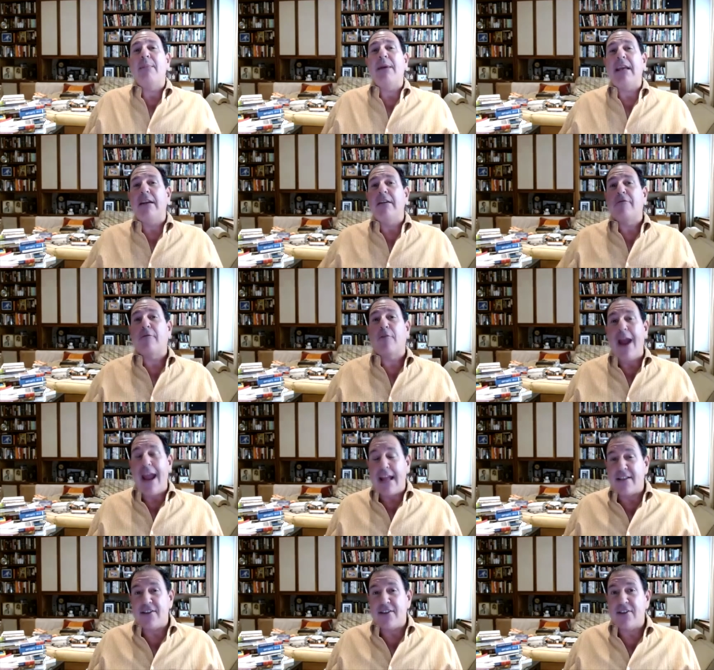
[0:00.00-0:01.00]
in
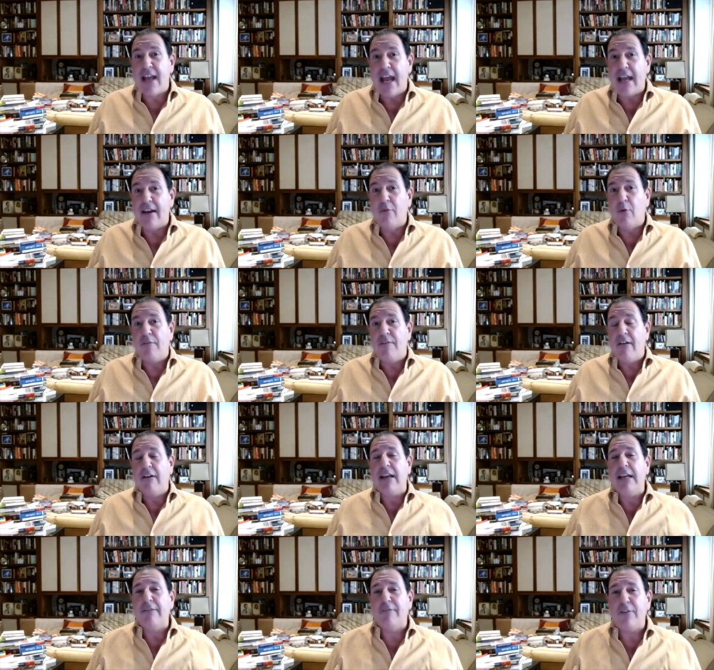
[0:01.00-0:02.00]
France and were very
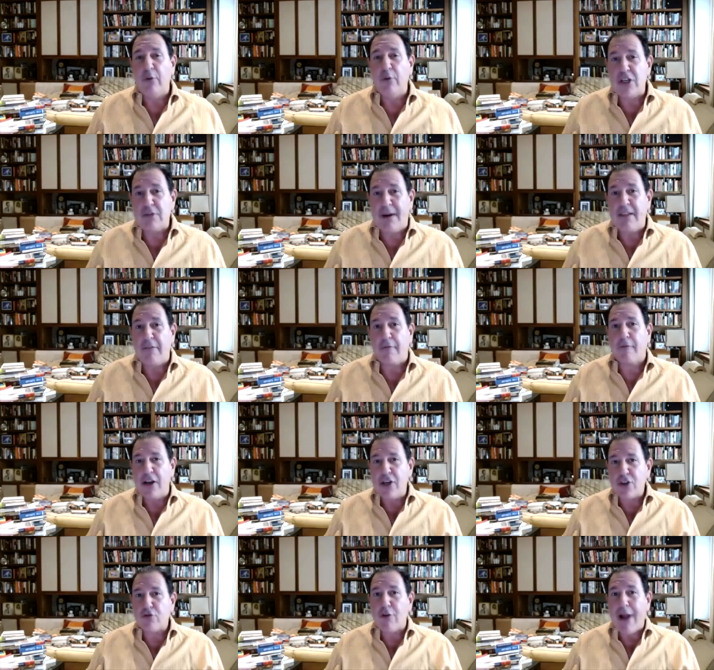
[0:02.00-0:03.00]
influenced by the
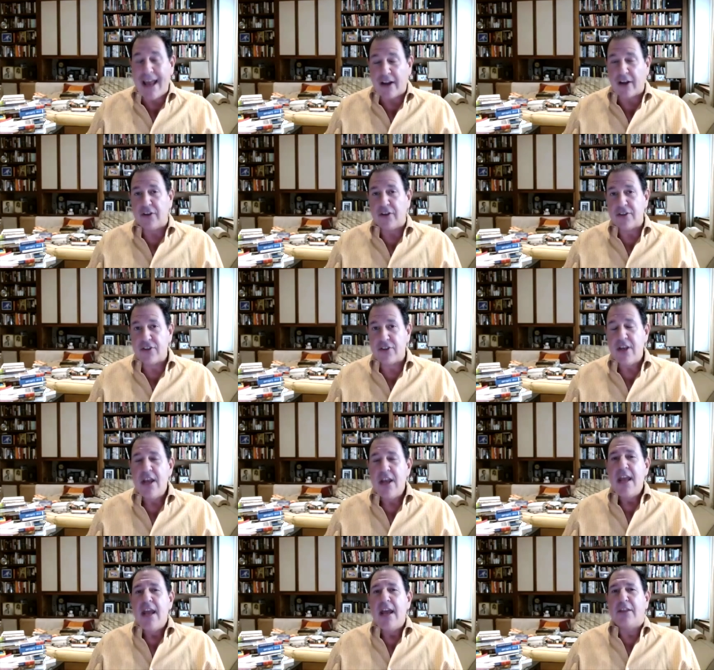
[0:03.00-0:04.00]
French radicals
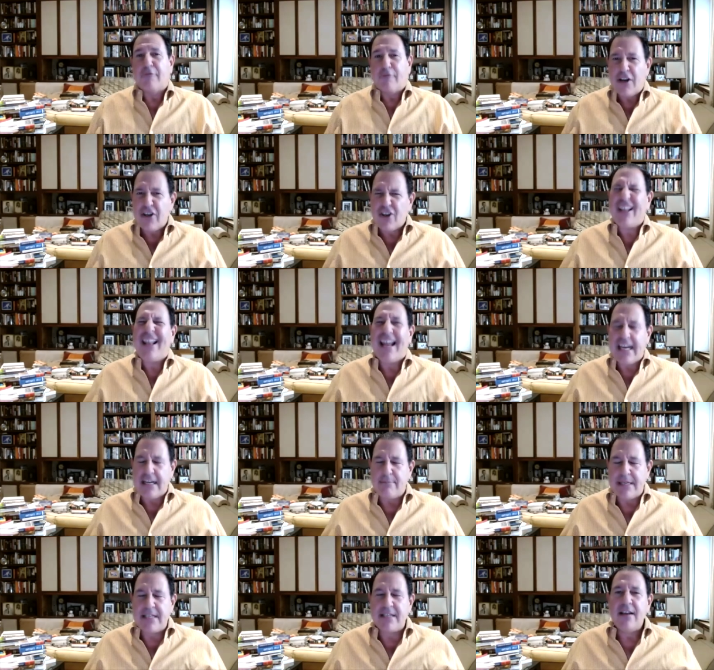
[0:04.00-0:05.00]
the French
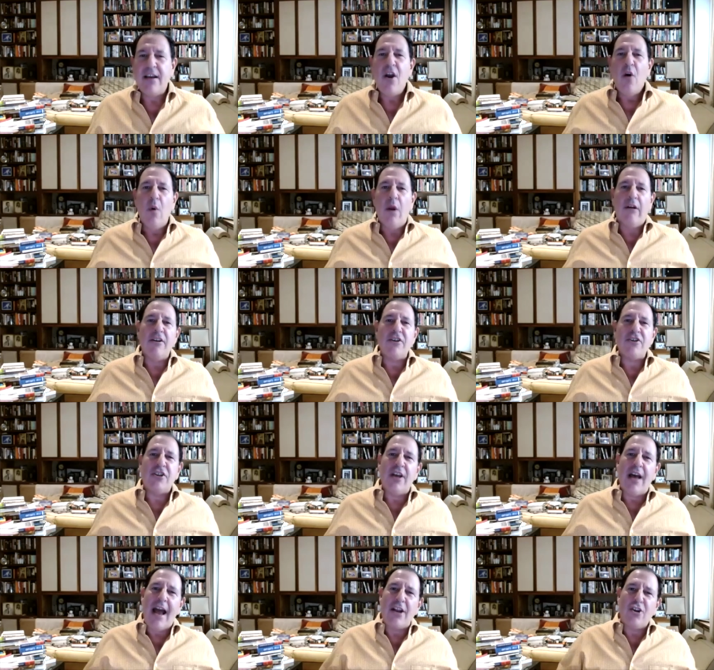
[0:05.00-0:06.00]
Enlightenment, whereas the,
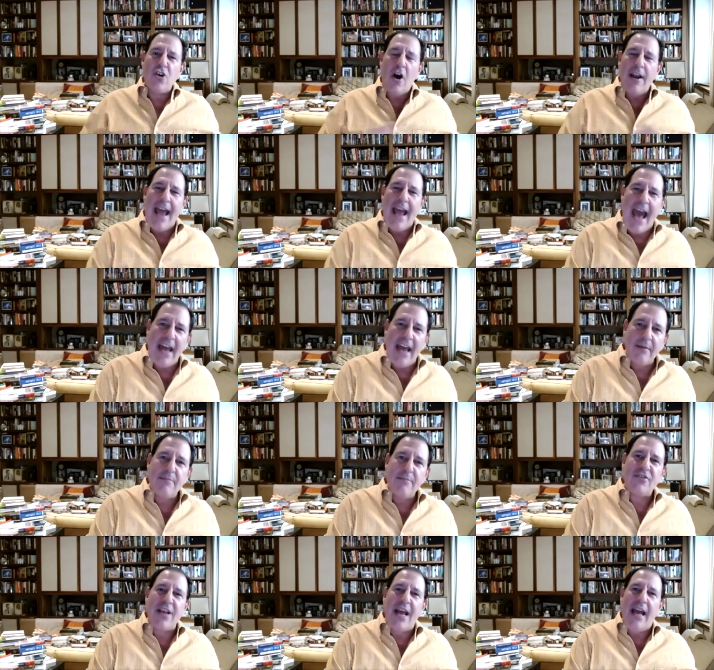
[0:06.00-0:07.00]
John
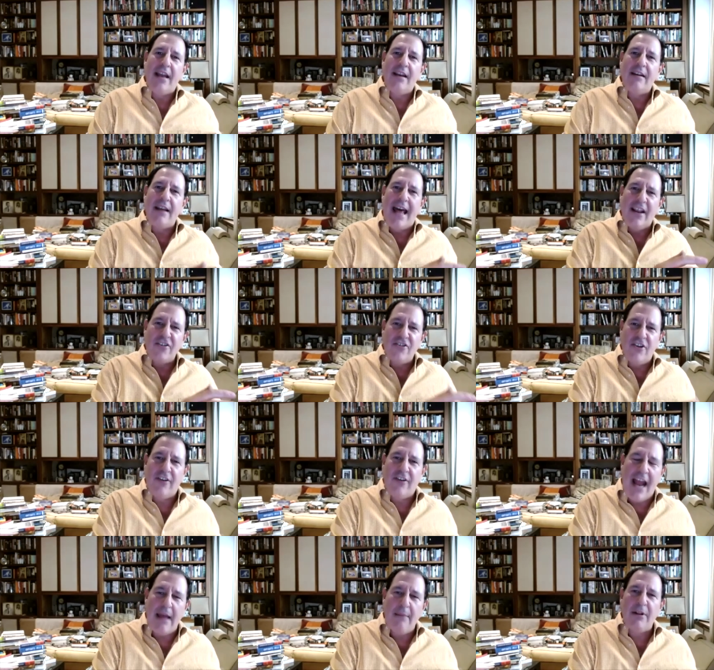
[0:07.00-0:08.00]
Adams and Alexander
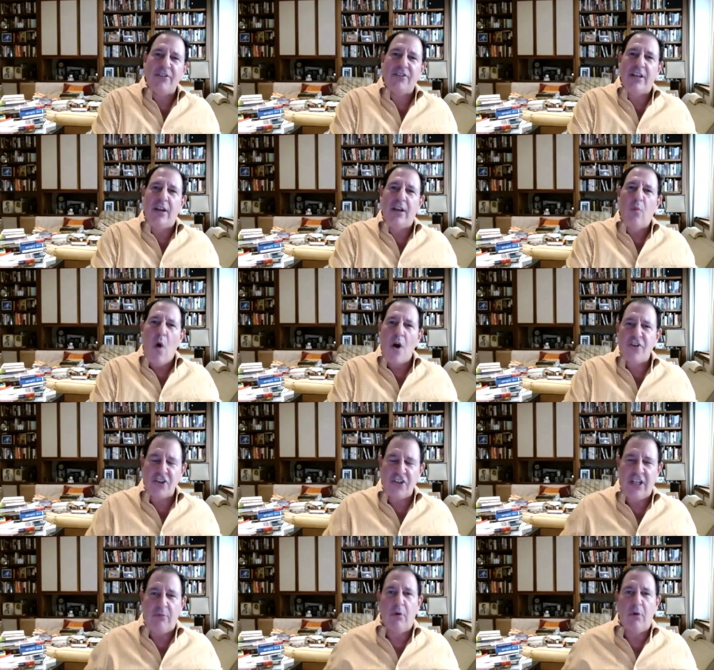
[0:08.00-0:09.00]
Hamilton and
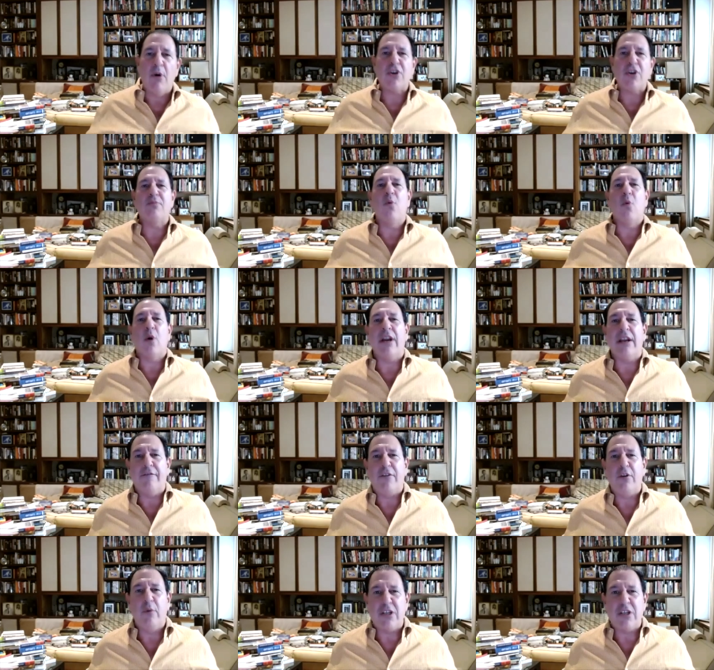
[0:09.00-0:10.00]
Washington were much more
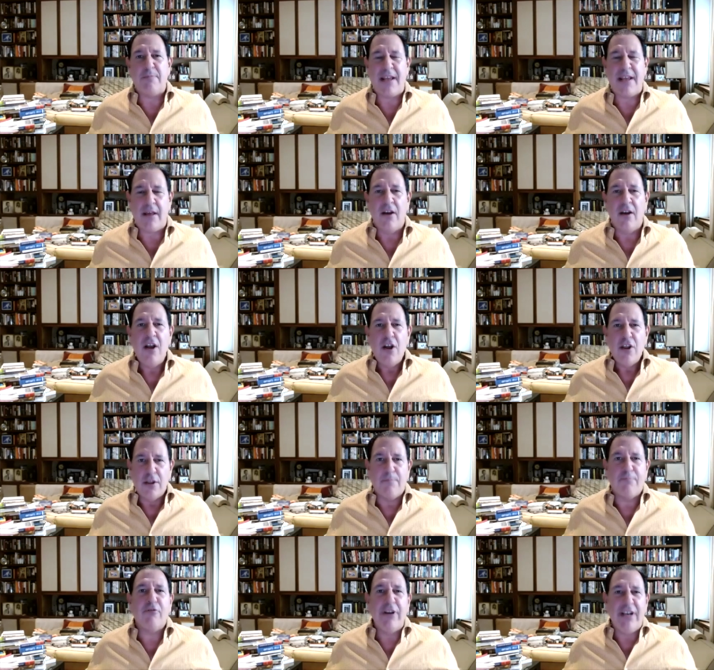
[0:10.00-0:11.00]
influenced by the, the
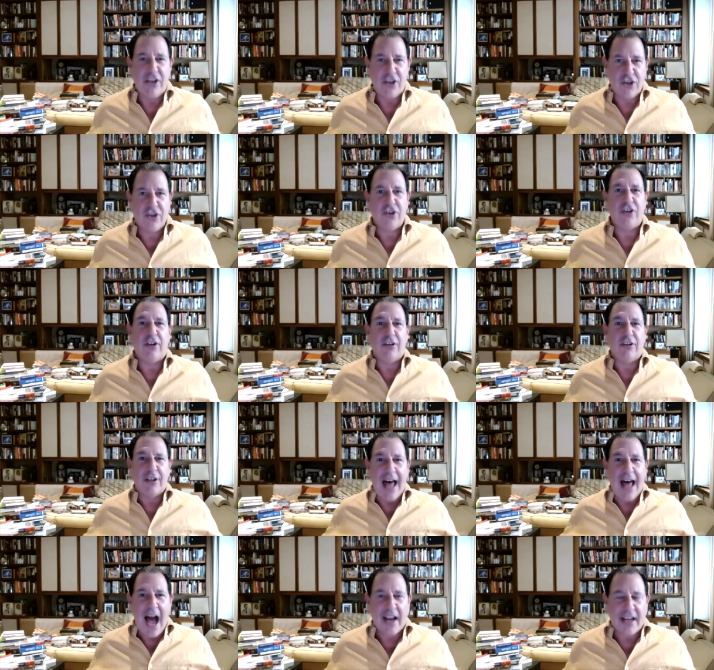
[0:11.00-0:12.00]
British, the
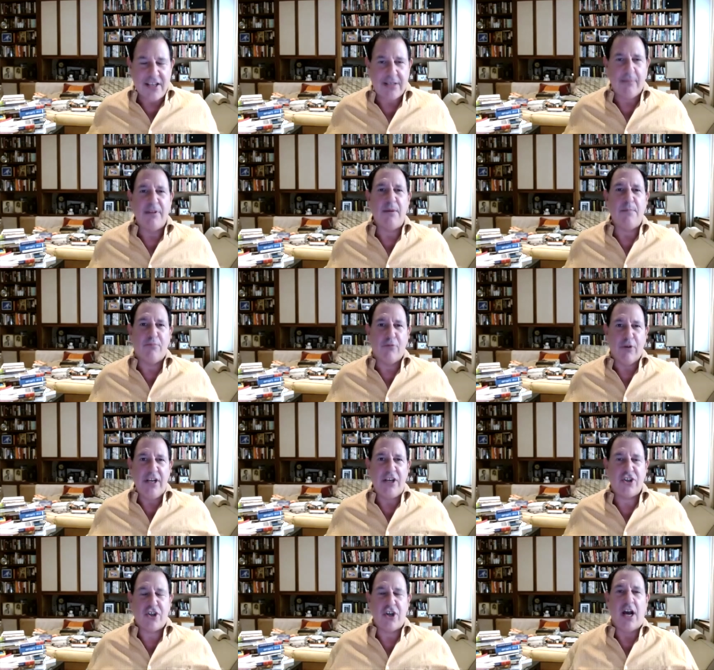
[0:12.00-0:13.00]
Locke and some of the
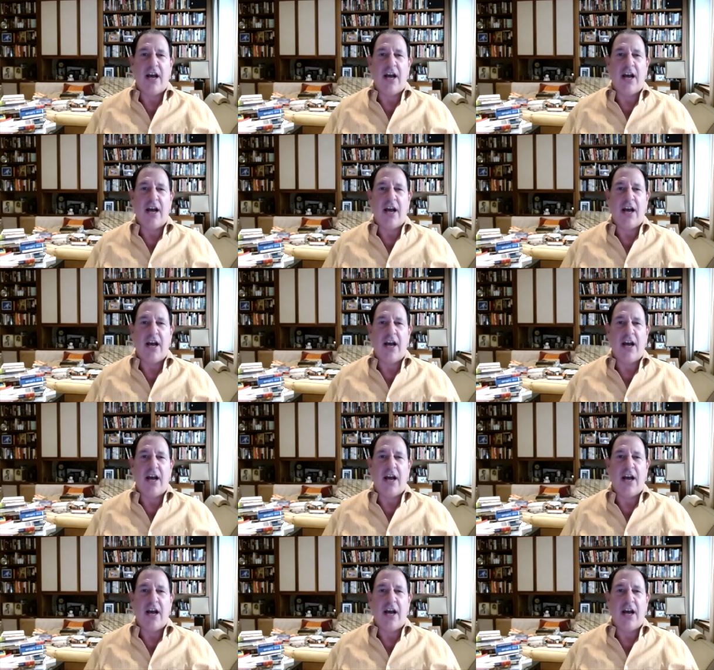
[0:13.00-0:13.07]
British uh,